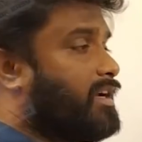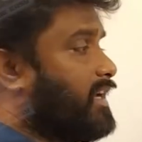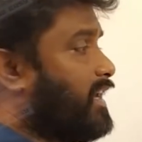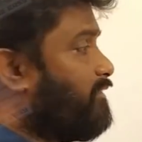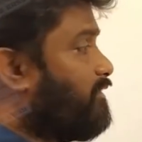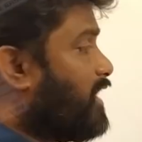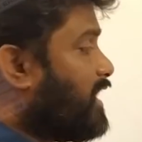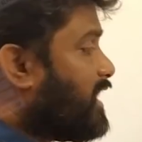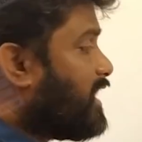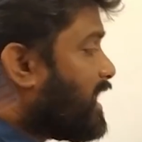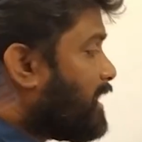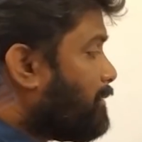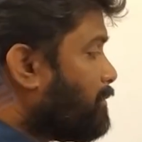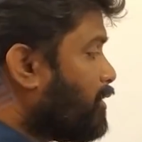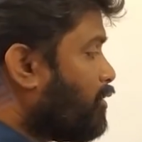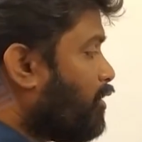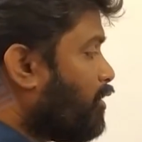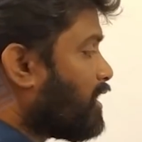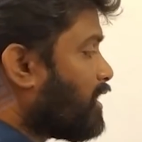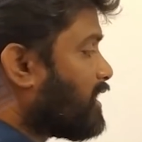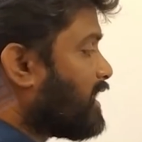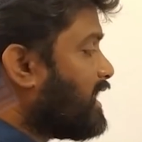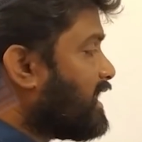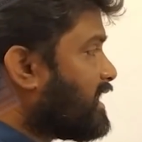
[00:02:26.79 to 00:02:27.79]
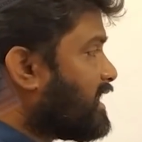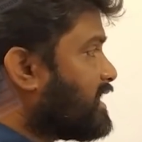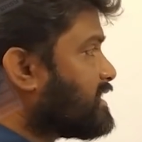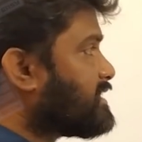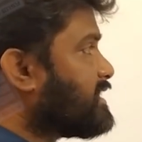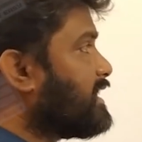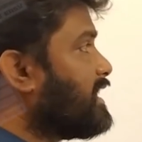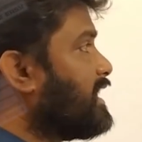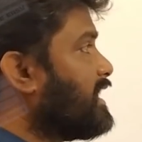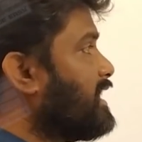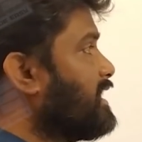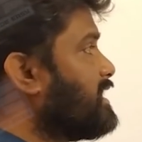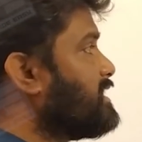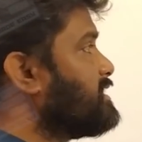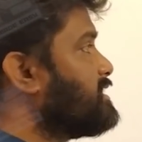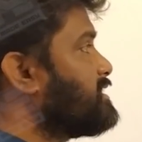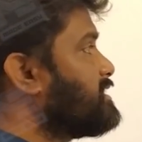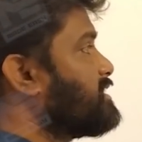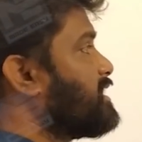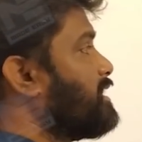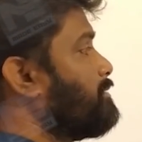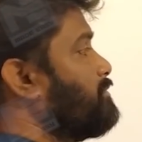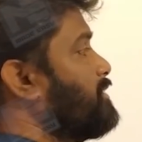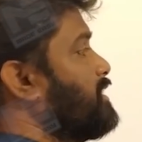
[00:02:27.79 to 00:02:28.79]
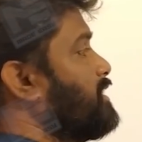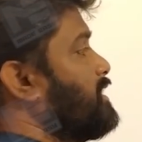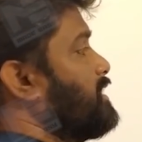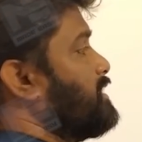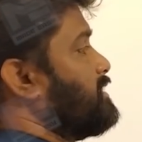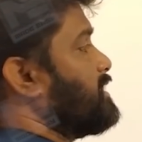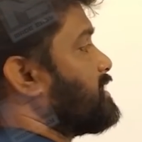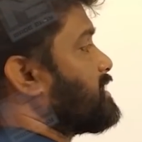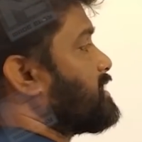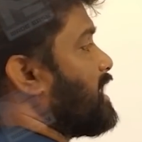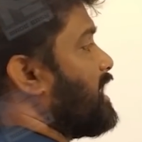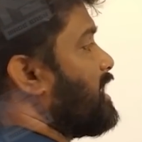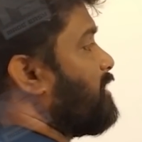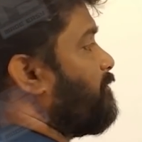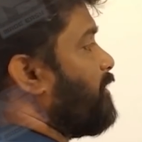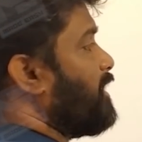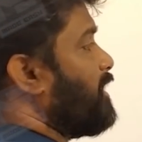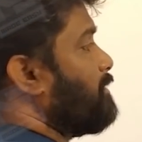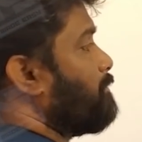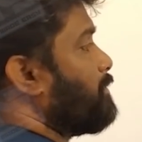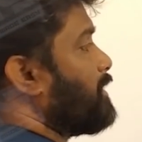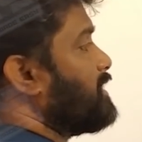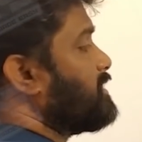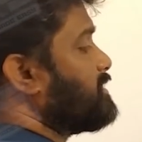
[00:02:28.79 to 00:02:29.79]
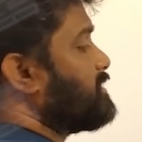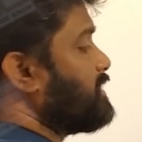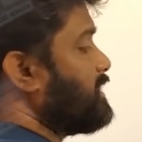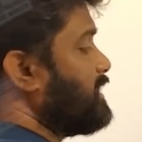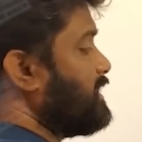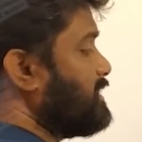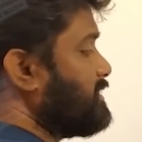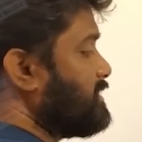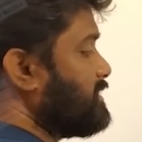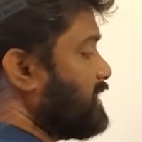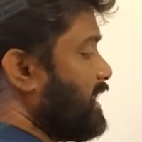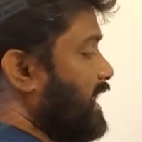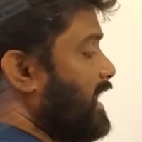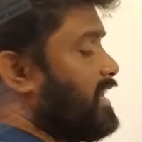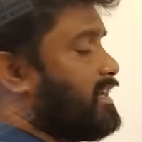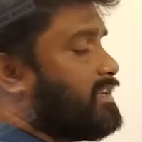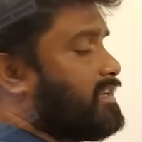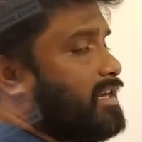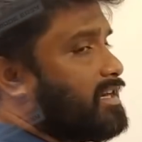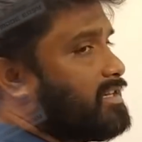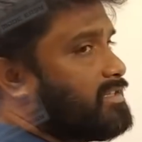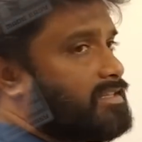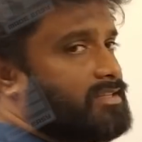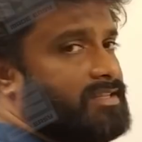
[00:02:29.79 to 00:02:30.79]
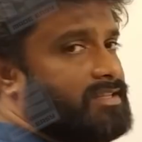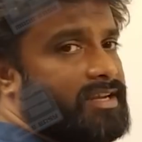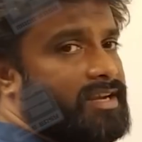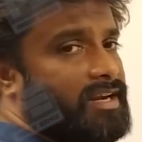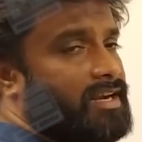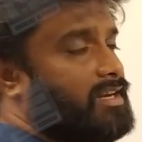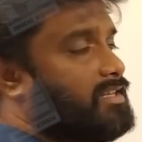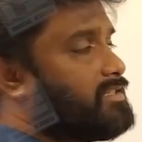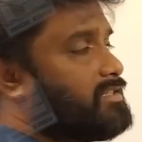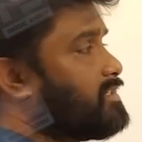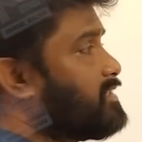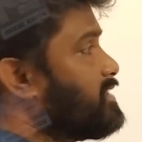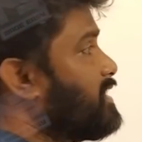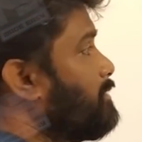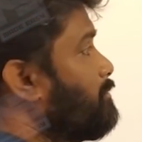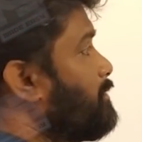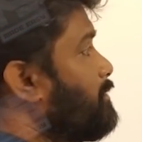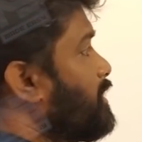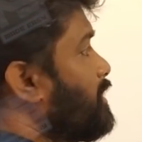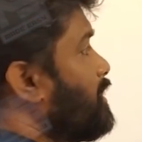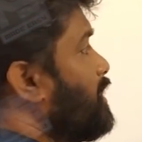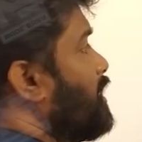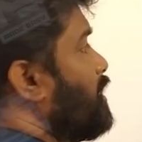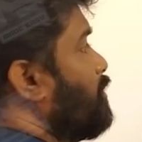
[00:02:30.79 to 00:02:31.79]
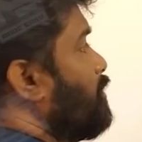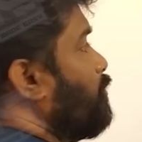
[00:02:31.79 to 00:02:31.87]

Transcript: Every time you are getting a single digit sum, just like 5 plus 3 is 8, that is a single digit number.